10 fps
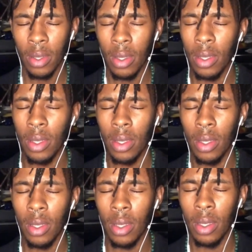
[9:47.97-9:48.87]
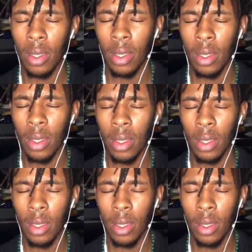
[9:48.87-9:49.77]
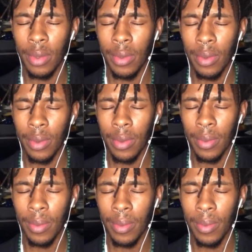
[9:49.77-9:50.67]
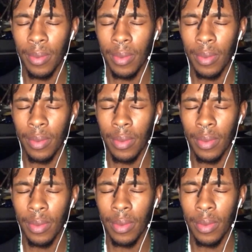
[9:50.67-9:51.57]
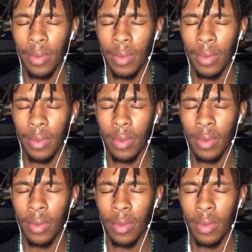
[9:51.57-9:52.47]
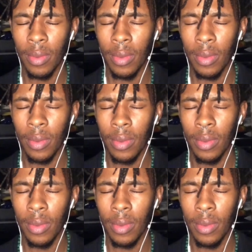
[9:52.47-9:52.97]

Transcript: (no one is talking)